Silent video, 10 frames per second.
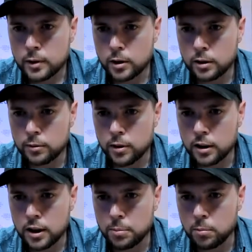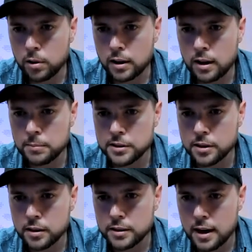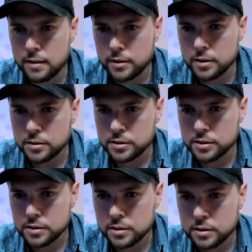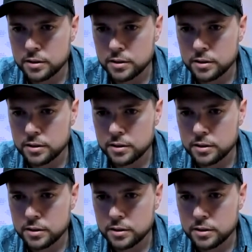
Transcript: Looking for a couple more comments on Davos.